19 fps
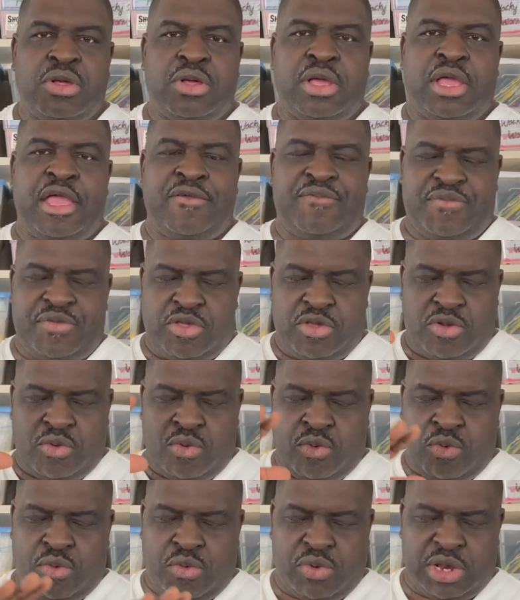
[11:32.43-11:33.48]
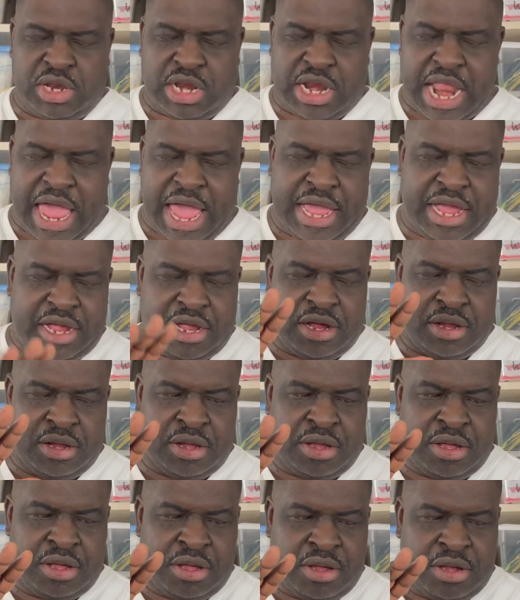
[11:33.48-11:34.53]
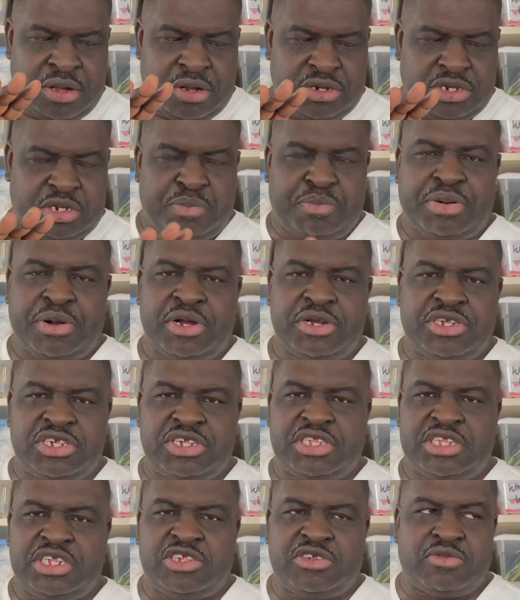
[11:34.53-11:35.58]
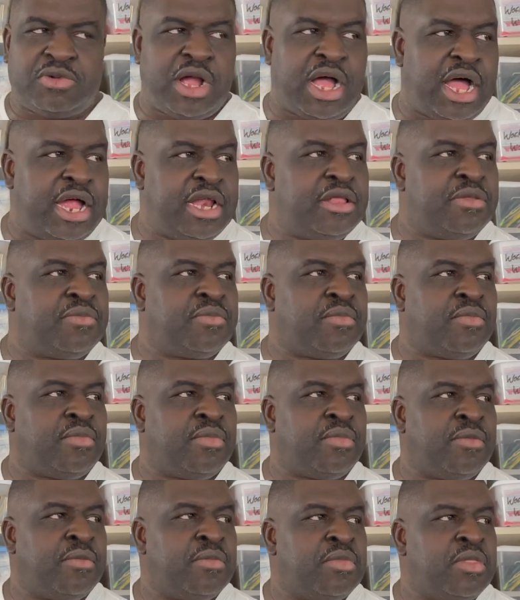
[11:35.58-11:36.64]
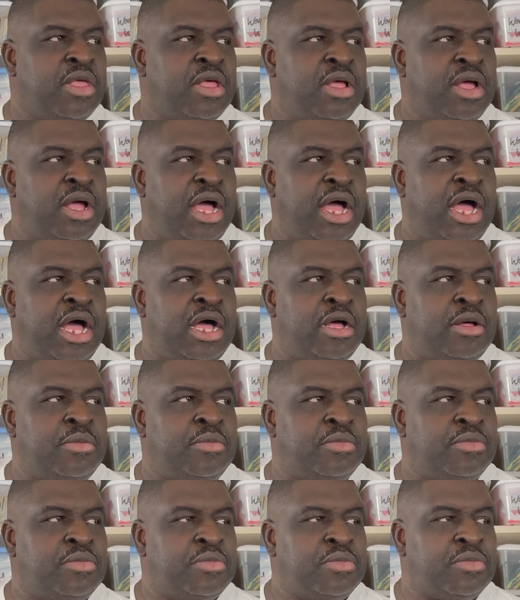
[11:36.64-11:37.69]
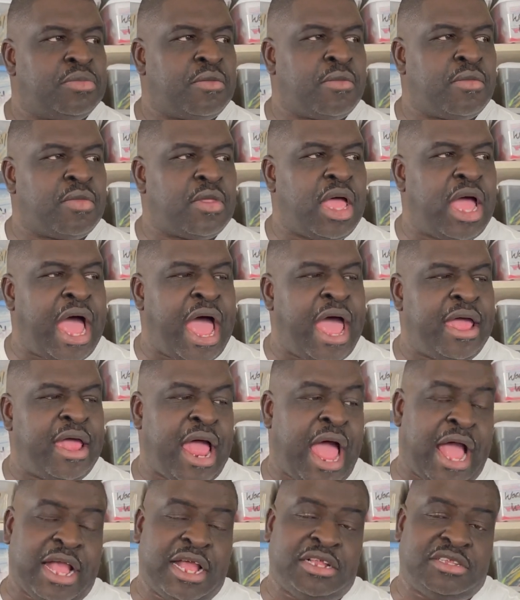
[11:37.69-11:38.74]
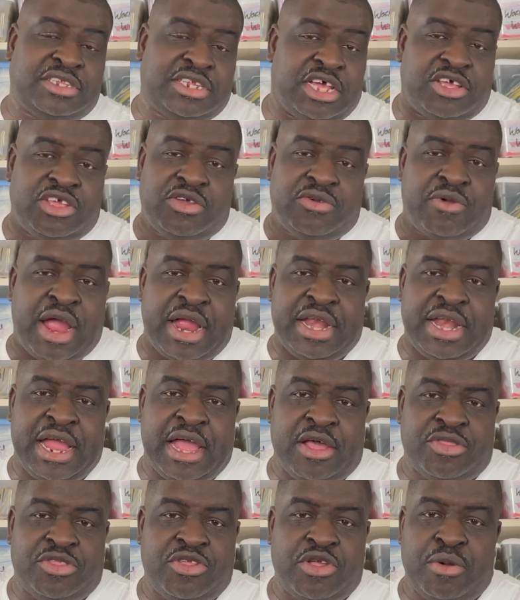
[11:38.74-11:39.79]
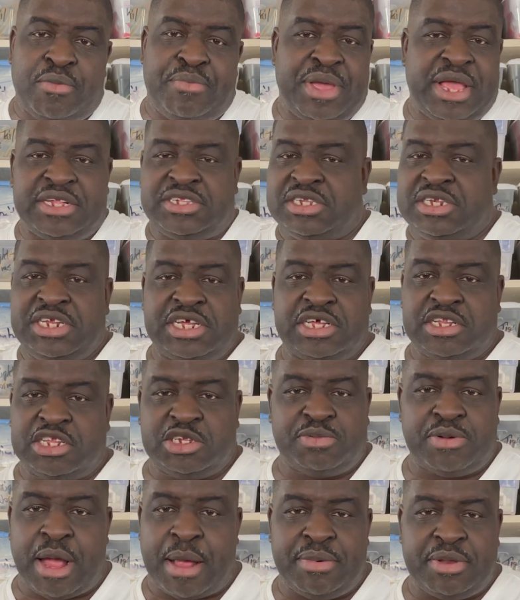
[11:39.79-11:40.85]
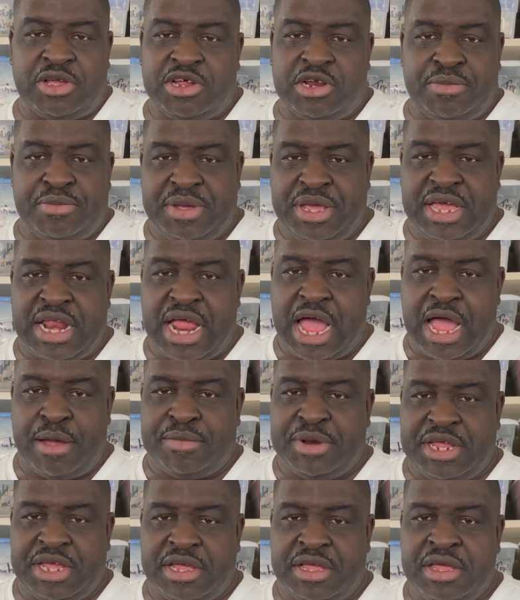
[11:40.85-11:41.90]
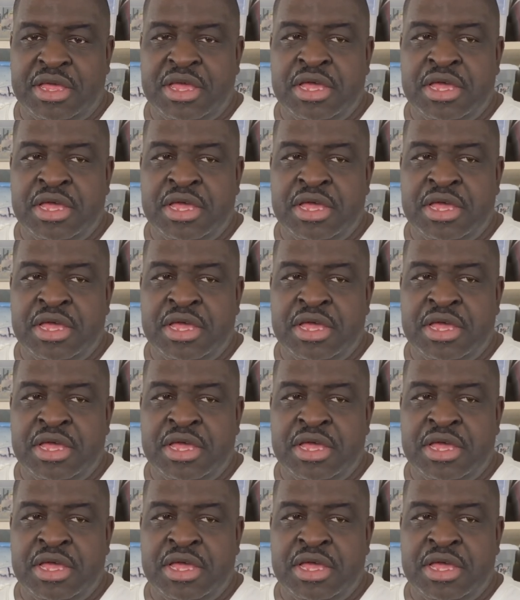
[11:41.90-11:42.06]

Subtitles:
would like to purchase this rod, I can tell you right now, your best deal is probably going to be at Omnia.